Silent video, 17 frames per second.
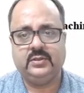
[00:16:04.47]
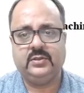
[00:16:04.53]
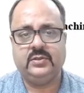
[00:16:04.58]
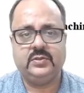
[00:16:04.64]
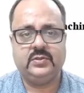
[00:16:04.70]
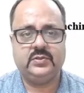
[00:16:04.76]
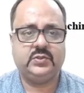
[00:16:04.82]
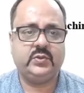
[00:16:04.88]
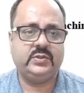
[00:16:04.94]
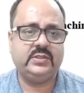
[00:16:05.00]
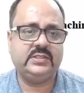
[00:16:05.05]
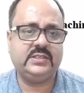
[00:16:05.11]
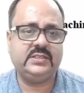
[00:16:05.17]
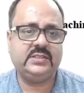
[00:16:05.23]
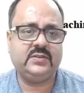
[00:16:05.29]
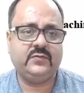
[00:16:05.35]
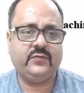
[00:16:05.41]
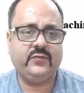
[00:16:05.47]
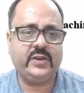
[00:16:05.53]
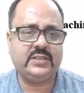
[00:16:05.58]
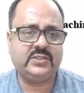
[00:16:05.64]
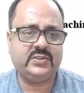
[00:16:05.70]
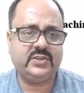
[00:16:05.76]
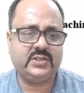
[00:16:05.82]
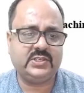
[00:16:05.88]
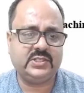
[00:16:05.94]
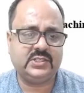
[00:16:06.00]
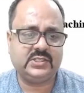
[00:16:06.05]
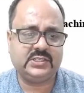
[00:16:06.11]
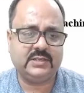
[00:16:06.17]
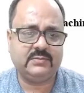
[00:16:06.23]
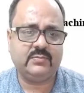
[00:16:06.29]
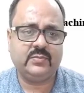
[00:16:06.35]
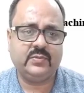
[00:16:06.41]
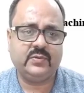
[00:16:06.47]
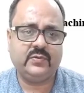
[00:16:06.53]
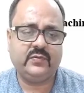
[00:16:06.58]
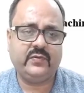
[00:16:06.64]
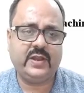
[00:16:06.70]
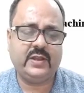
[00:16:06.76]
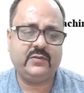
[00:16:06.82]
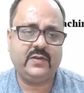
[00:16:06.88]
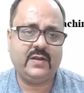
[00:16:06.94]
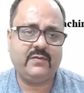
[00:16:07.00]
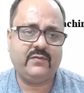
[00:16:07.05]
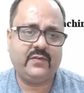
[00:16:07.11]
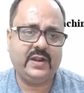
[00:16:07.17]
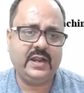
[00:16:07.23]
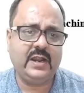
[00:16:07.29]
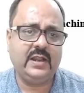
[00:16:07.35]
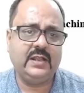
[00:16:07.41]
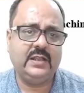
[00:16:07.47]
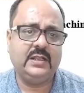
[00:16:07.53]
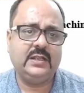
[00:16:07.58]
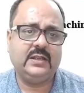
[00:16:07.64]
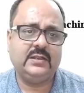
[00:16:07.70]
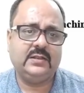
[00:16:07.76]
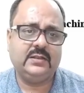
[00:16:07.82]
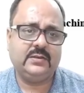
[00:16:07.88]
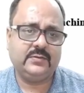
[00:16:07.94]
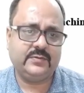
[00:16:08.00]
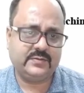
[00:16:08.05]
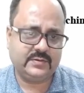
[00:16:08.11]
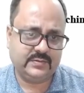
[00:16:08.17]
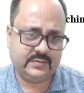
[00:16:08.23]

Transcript: So this is the wedge reed system, where you have reed, the